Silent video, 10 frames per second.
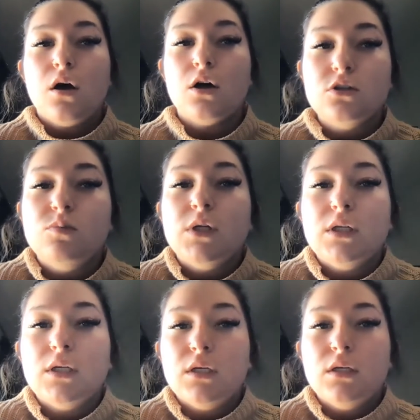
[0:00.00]

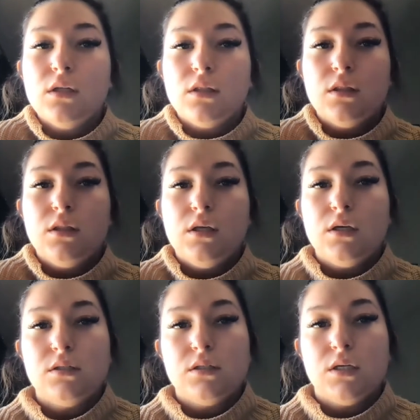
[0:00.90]
Ultimately,
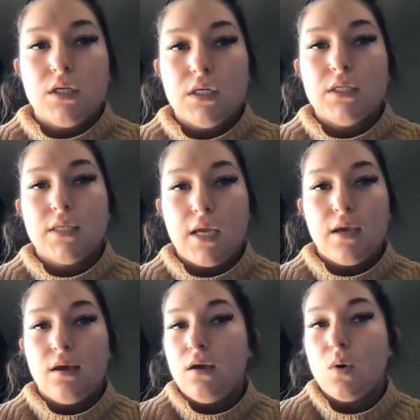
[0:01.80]
this is
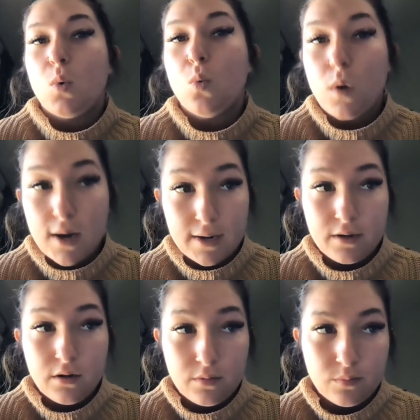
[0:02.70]
a
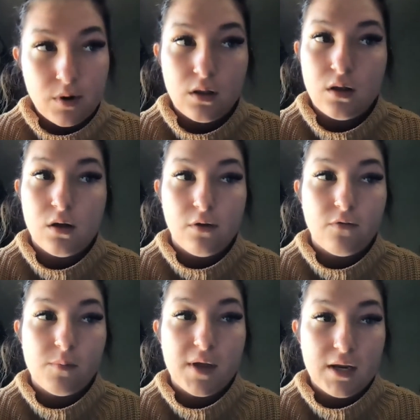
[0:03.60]
wide umbrella
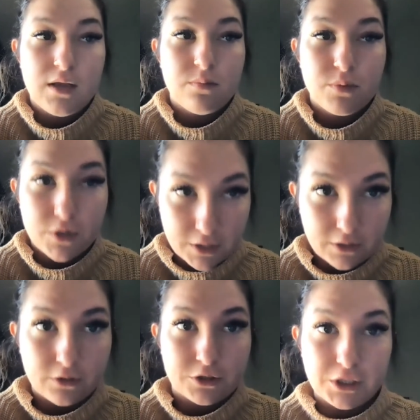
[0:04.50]
over many
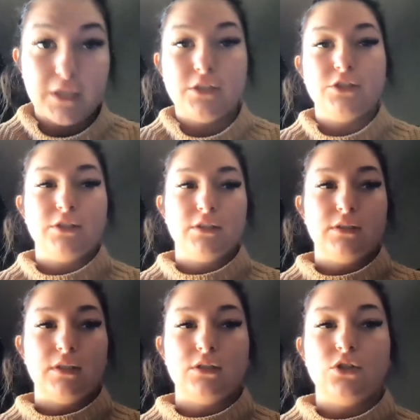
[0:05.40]
particular challenges
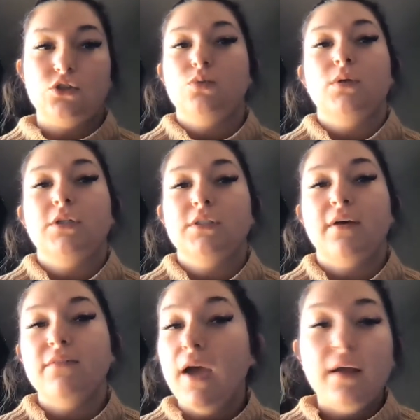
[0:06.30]
that social workers
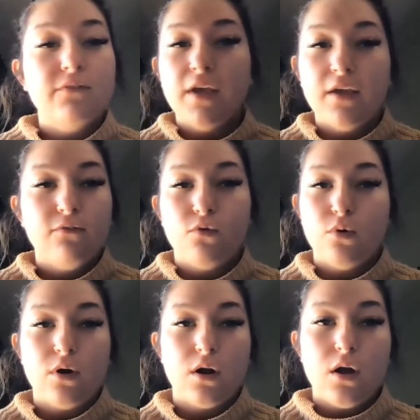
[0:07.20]
have to advocate
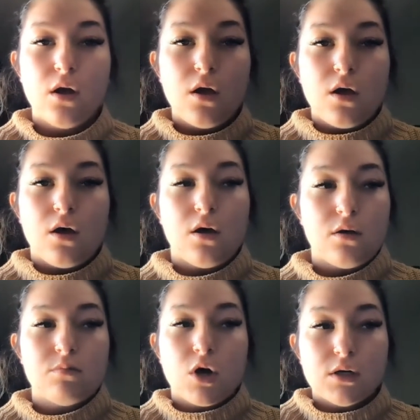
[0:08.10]
for
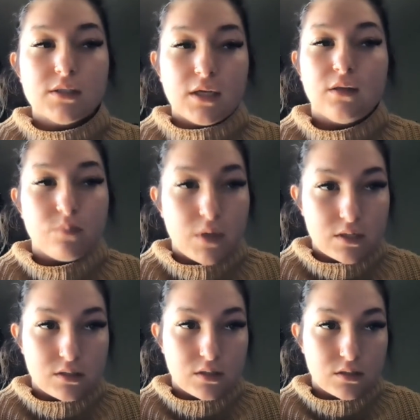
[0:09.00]
on a daily
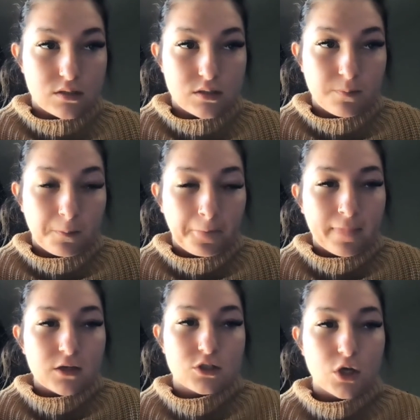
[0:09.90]
basis.
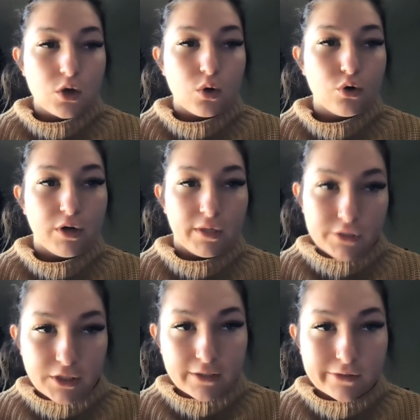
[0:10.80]
So, Grand
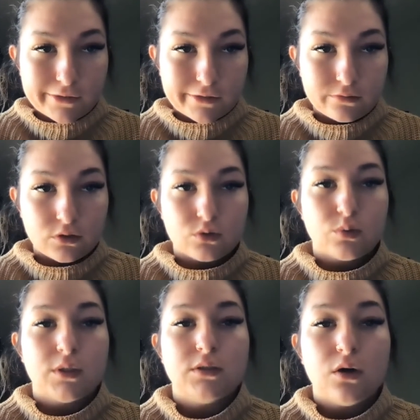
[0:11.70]
Challenges of
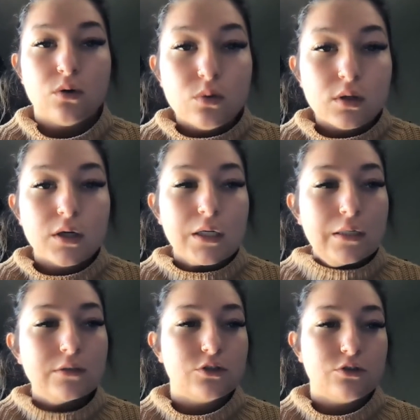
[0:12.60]
socialwork.org
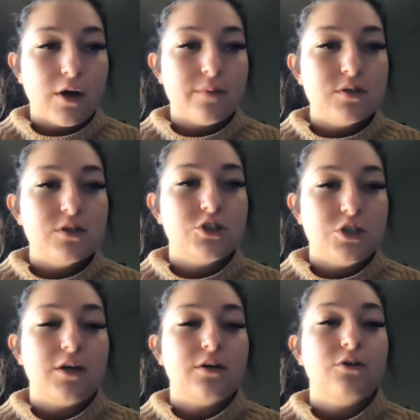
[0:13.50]
describes this
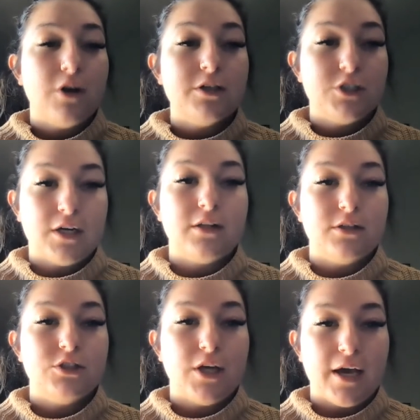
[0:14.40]
grand
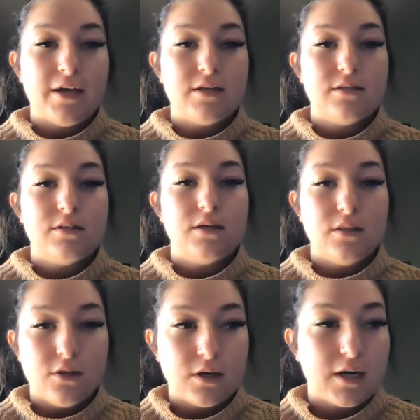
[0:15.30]
challenge as in
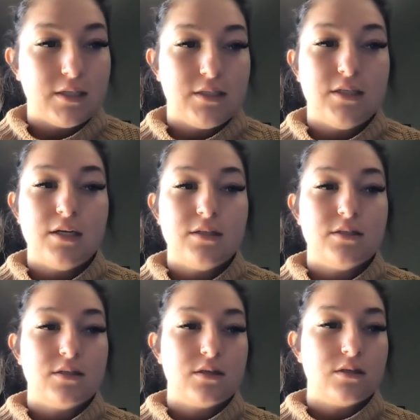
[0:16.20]
the United
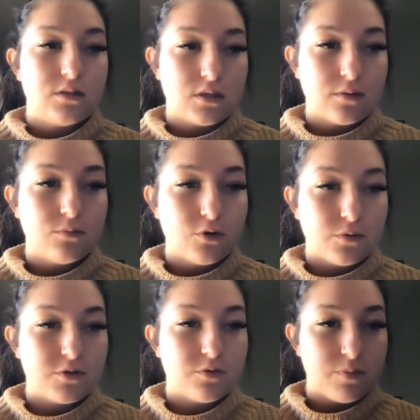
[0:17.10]
States, some
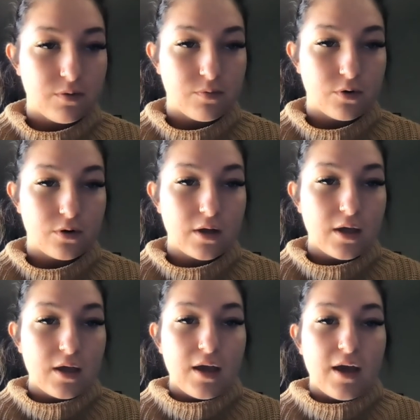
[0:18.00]
groups of people
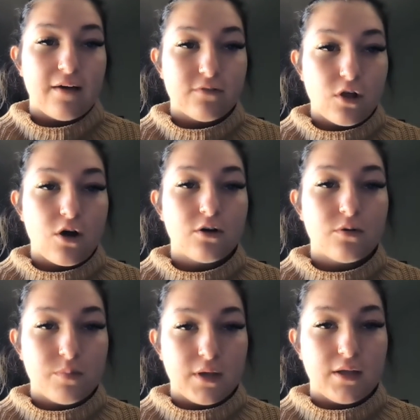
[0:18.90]
have long
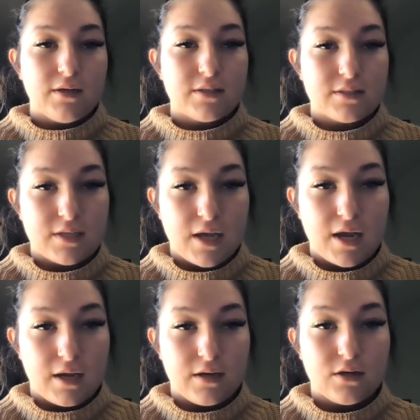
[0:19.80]
been
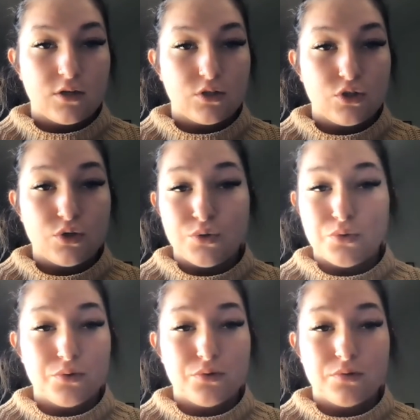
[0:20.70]
consigned
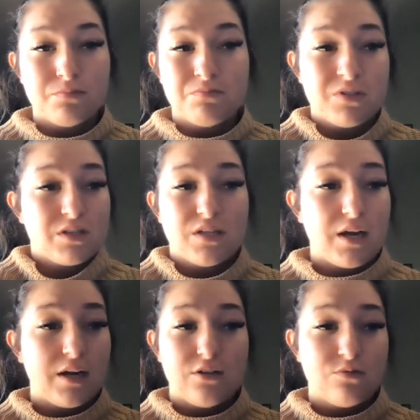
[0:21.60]
to
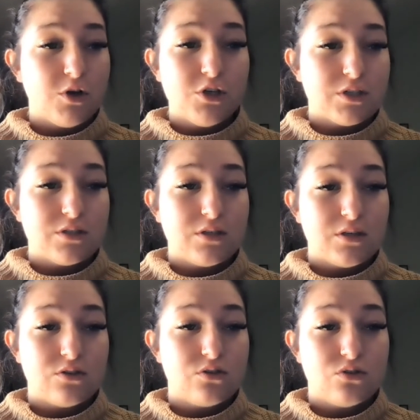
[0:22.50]
society's margins.
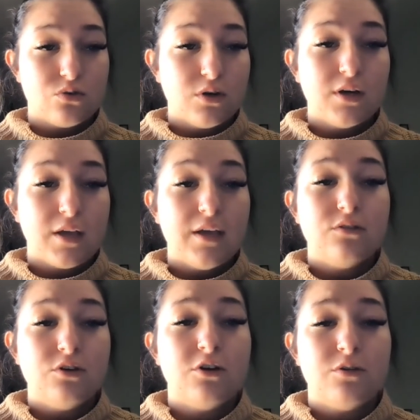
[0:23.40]
Historic
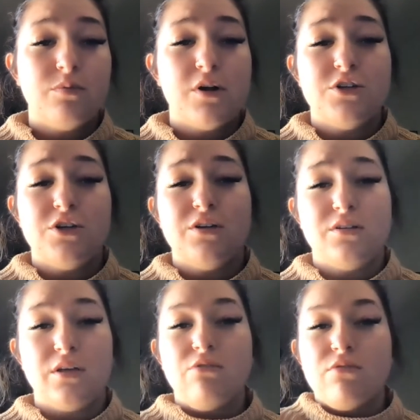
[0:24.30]
and current prejudice
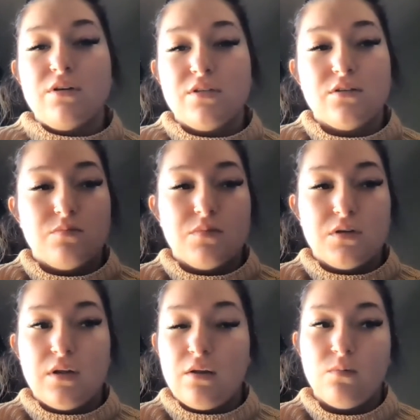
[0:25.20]
like racism
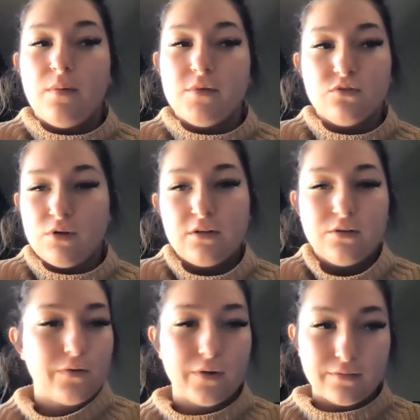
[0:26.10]
and women's rights,
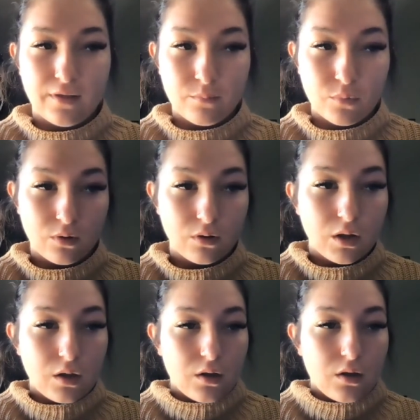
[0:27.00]
for example,
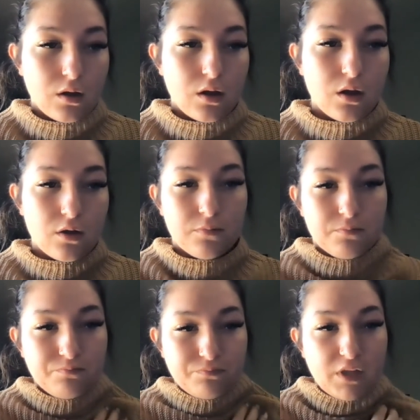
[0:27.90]

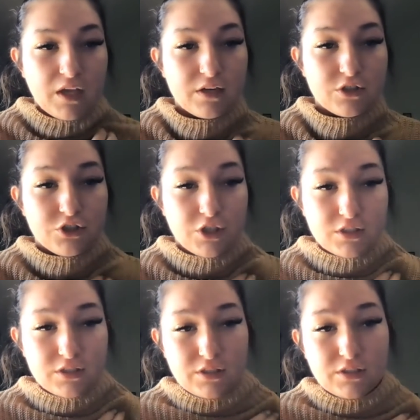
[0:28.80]
and
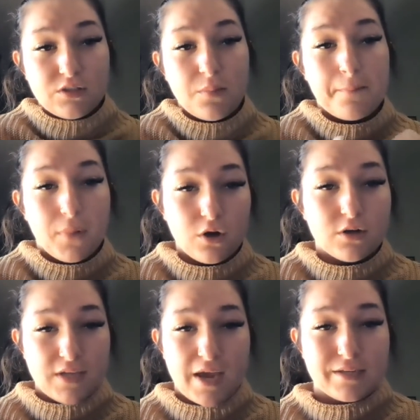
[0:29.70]
injustice
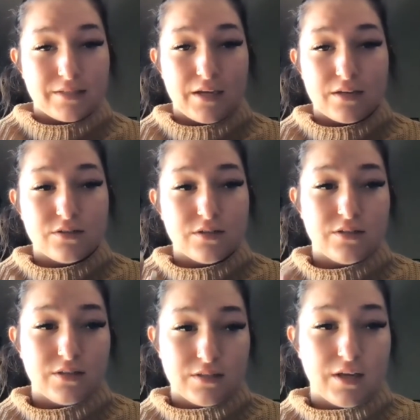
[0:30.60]
bars access to
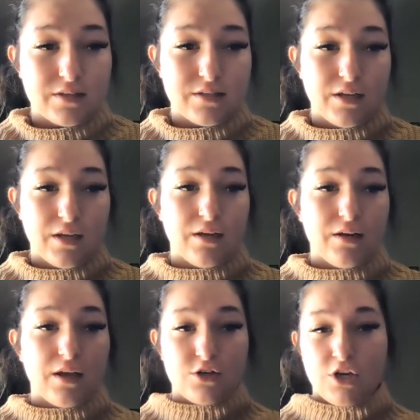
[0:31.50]
success in
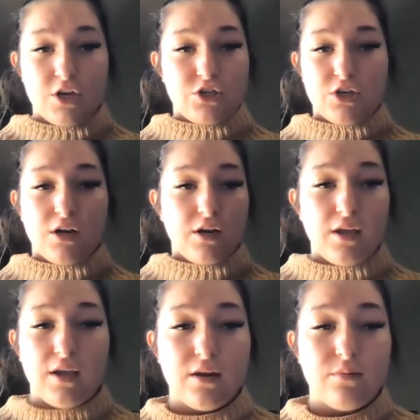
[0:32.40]
education
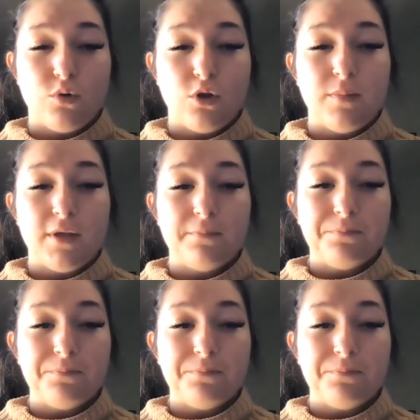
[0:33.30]
and employment.